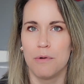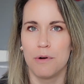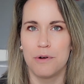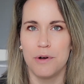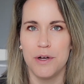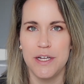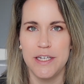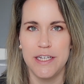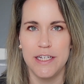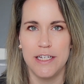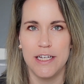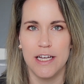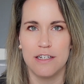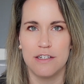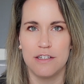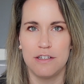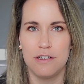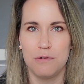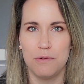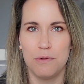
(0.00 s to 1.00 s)
We're going to
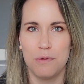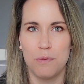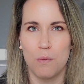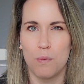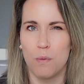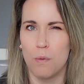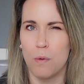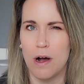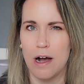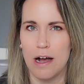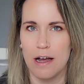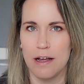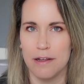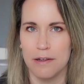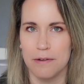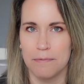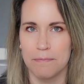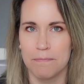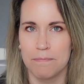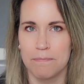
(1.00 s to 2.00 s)
get to why.
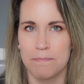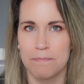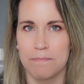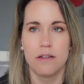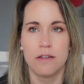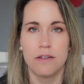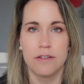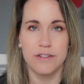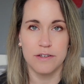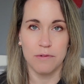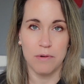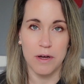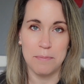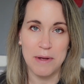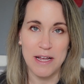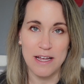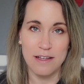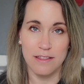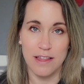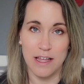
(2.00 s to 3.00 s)
So on
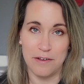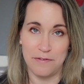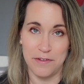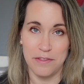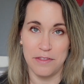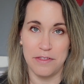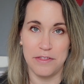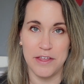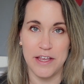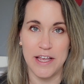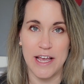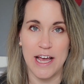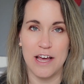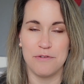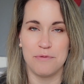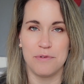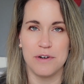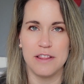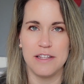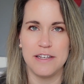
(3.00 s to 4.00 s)
May 11th, they
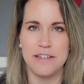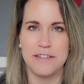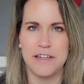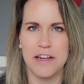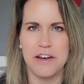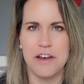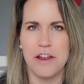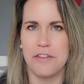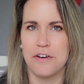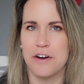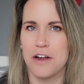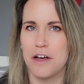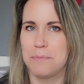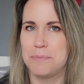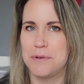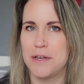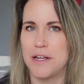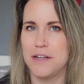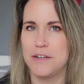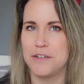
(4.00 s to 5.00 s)
had released another
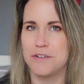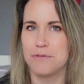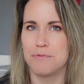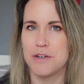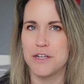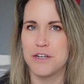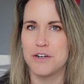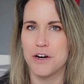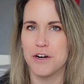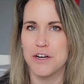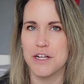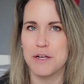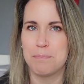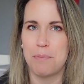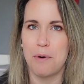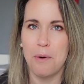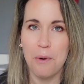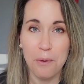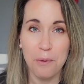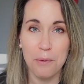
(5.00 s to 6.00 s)
update regarding
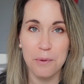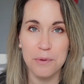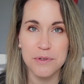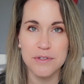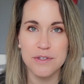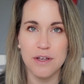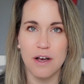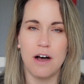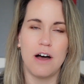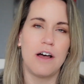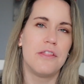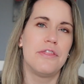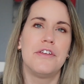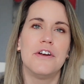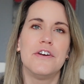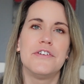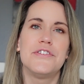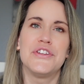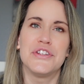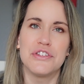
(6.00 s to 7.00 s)
polls on
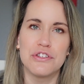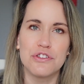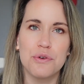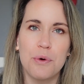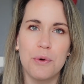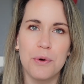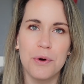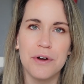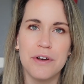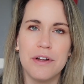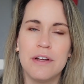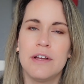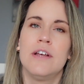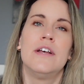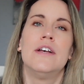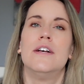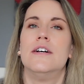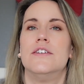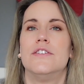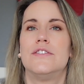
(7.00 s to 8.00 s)
their Discord.
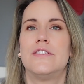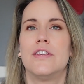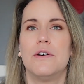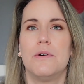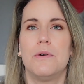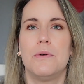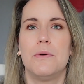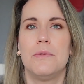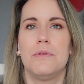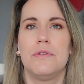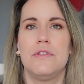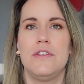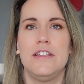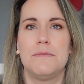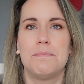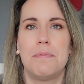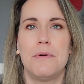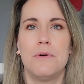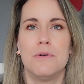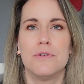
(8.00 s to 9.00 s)
So
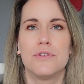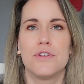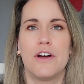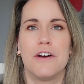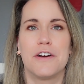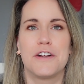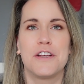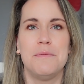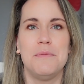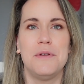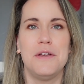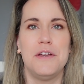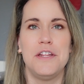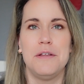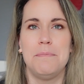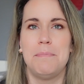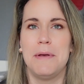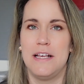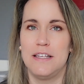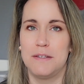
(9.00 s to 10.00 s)
these polls are
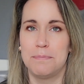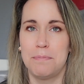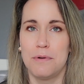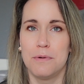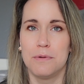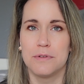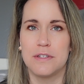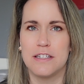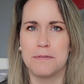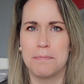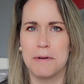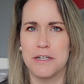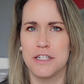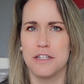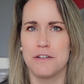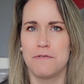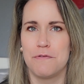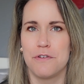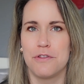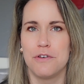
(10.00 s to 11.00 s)
community-based polls,
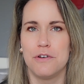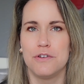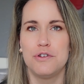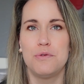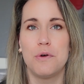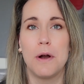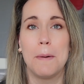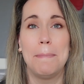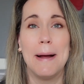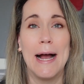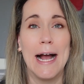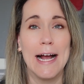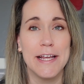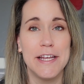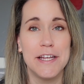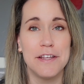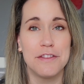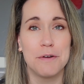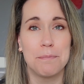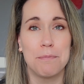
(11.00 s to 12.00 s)
especially for those who are
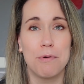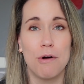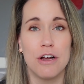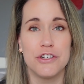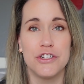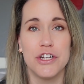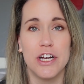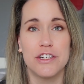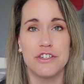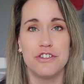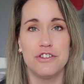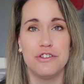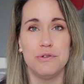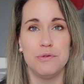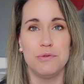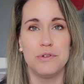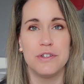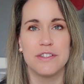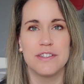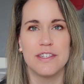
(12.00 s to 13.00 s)
backing the project
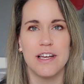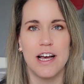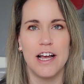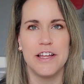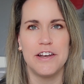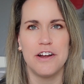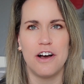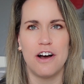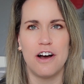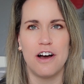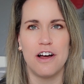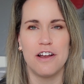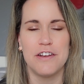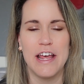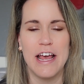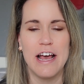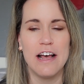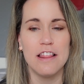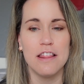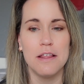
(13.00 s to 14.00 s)
to decide
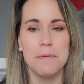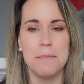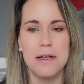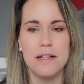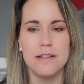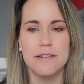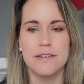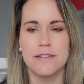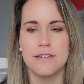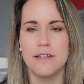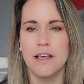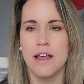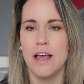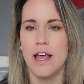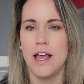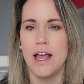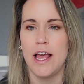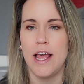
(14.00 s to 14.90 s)
on elements